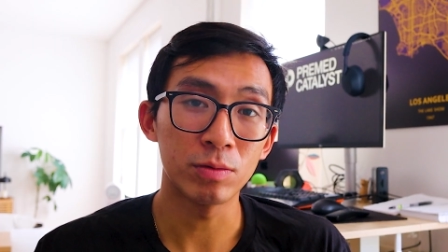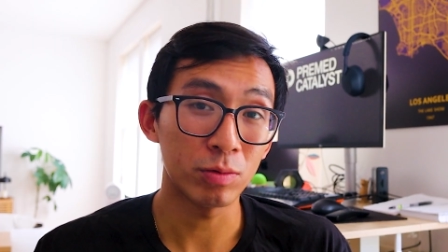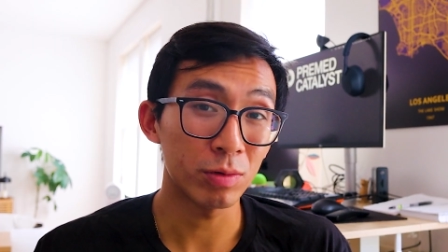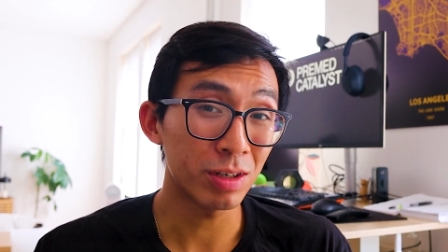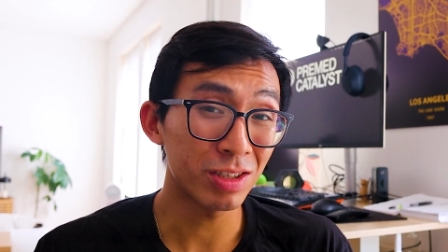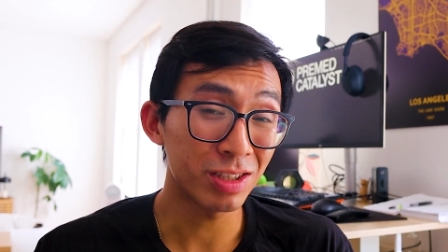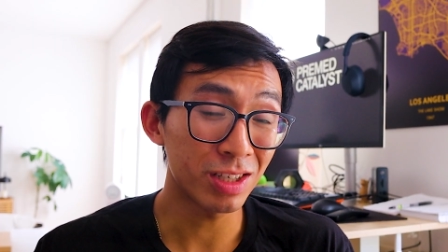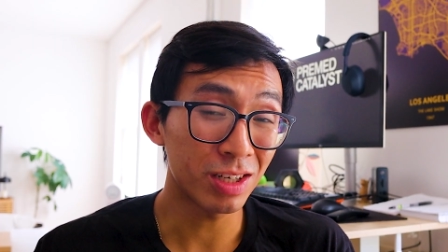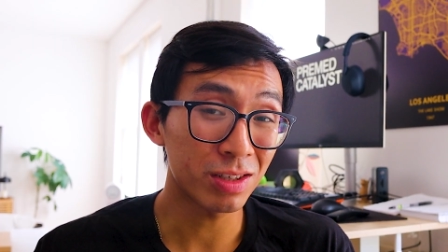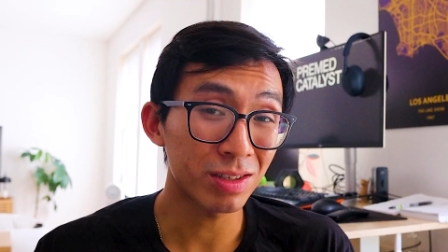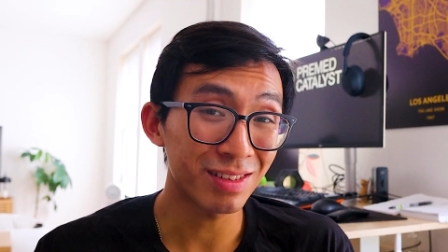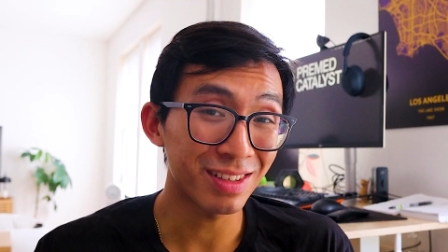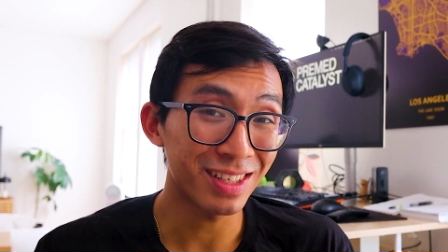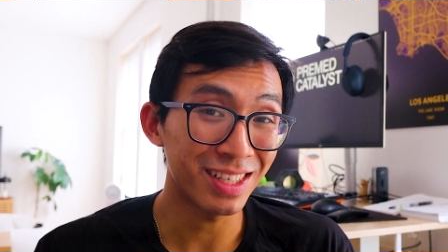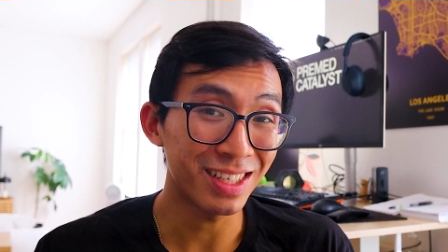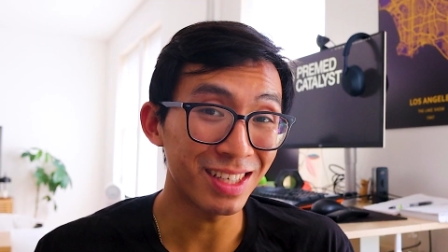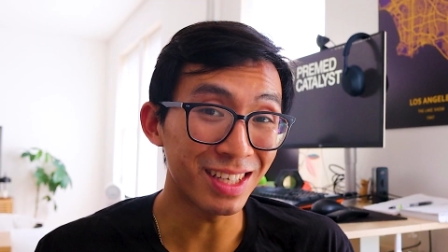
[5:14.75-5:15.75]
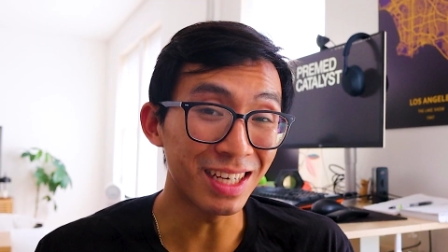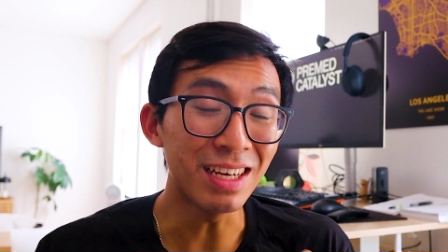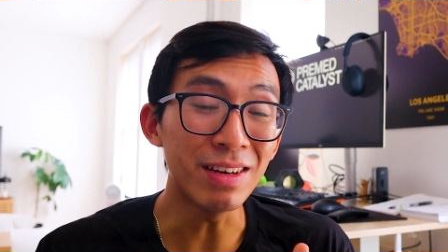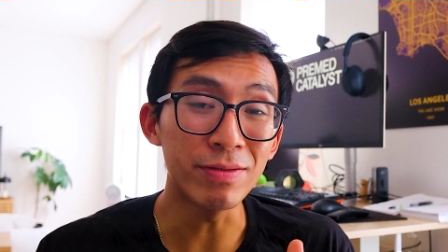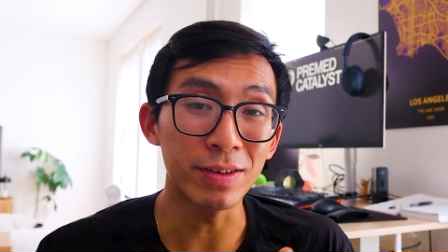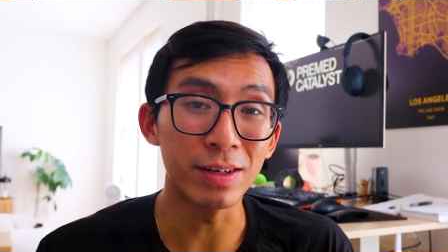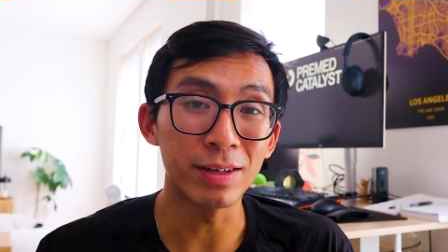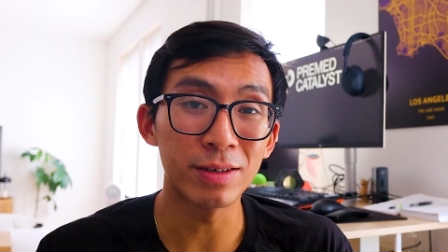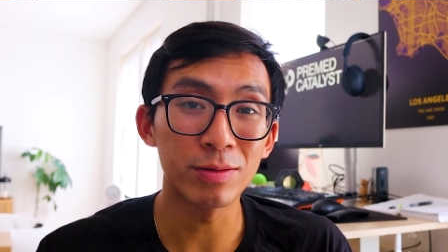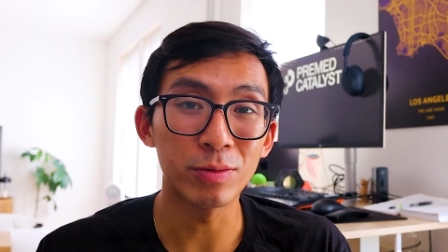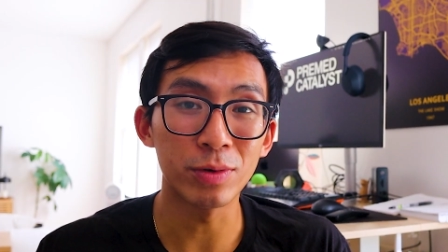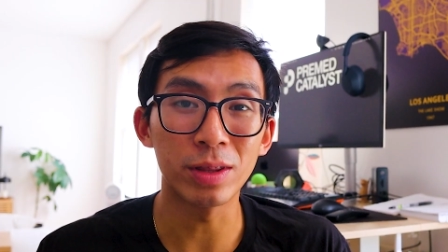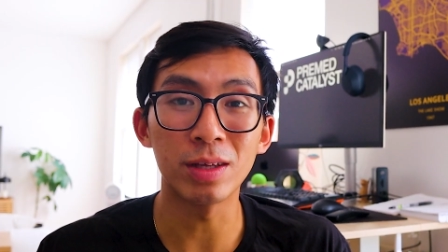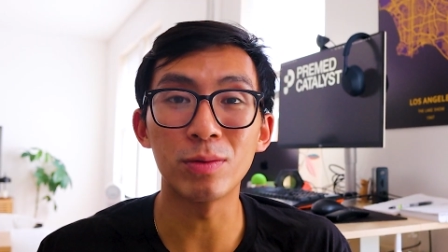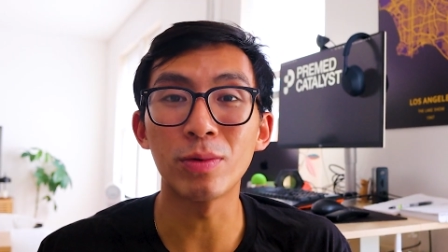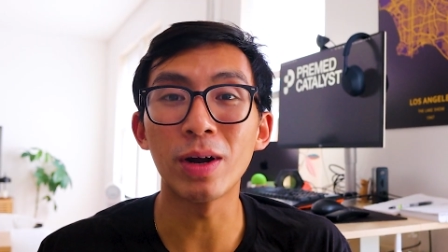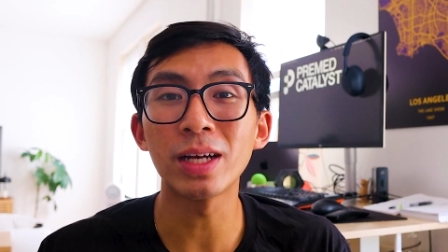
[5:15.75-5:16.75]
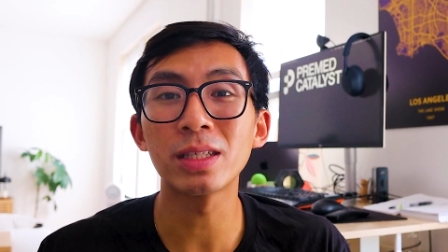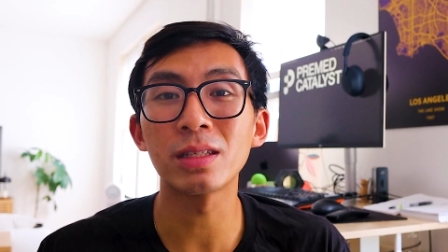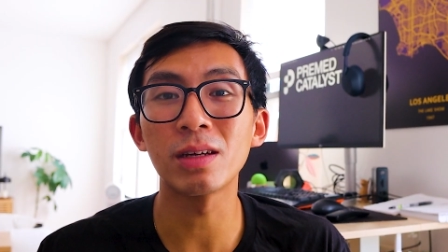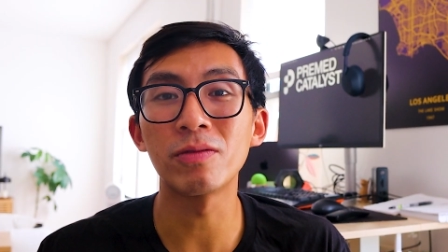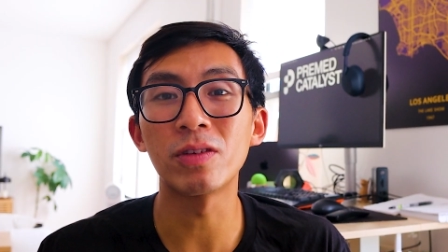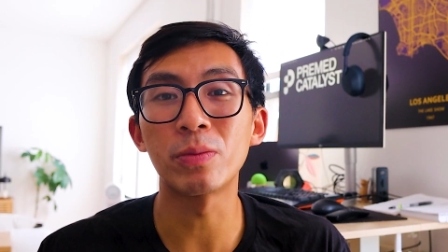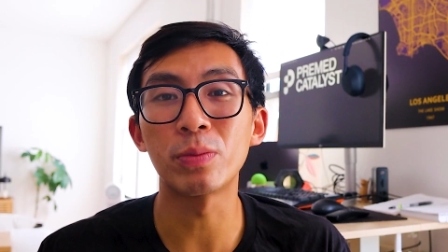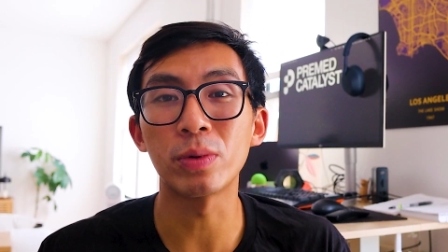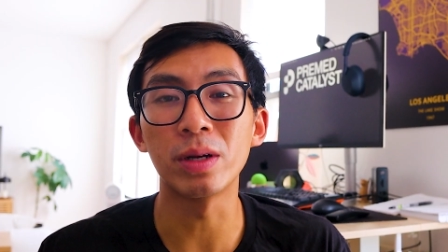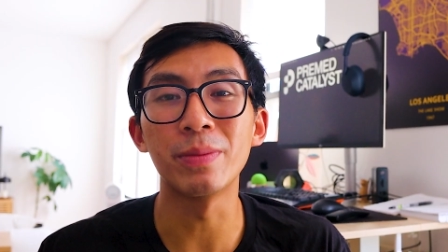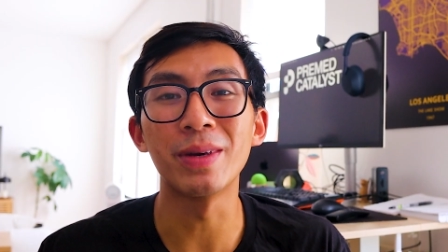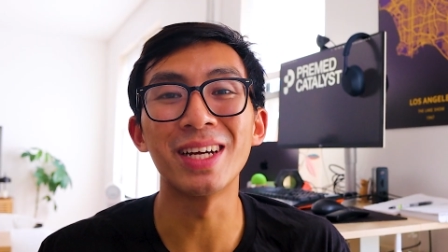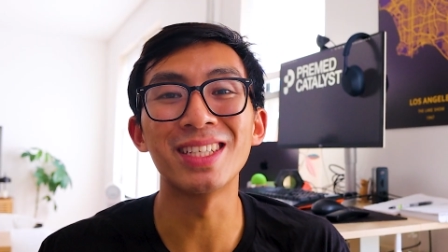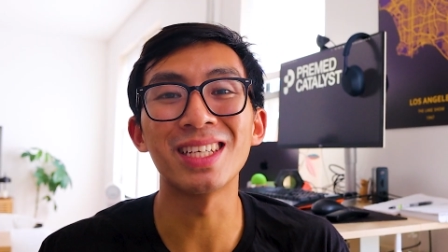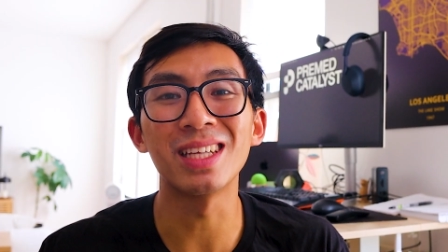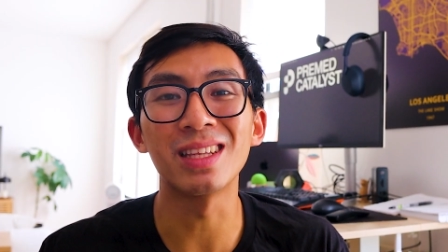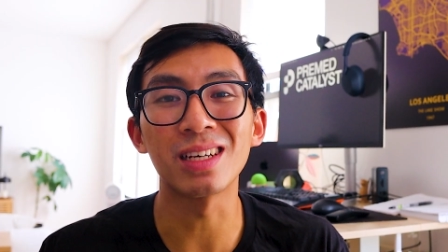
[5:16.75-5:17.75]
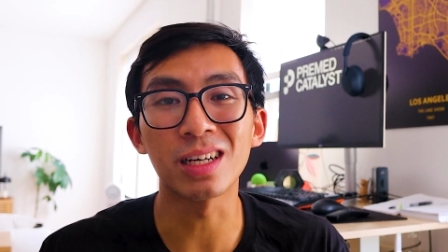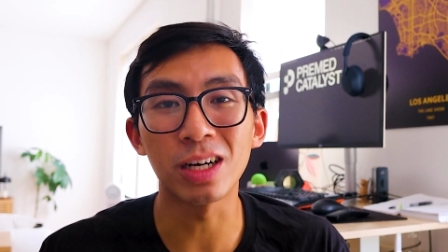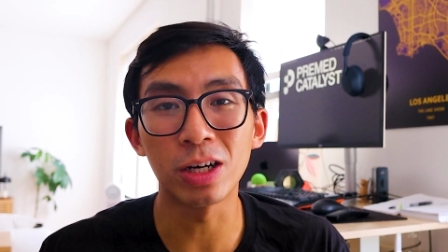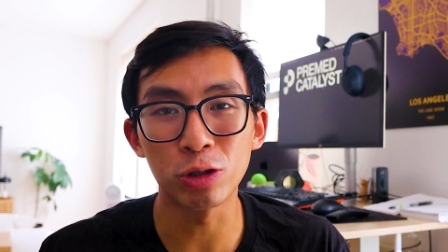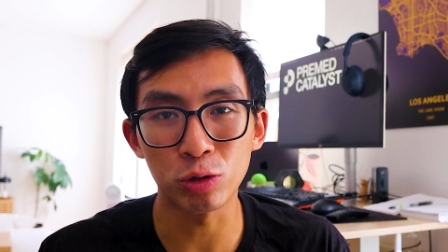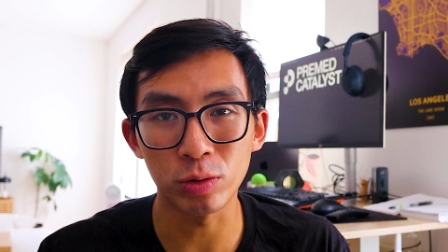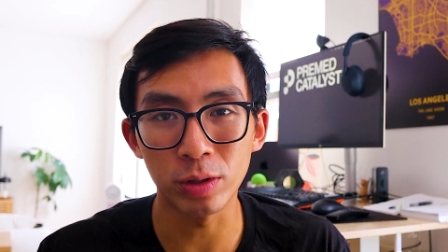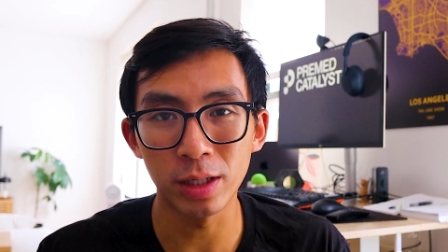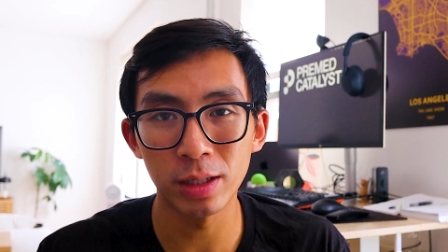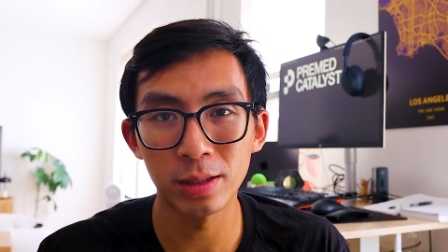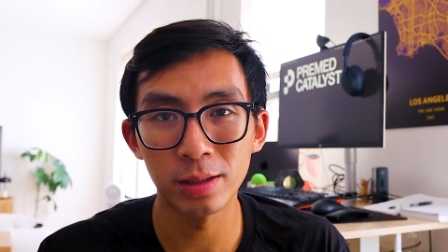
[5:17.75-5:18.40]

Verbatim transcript: we're essentially even with the rest of the pre-meds in the country.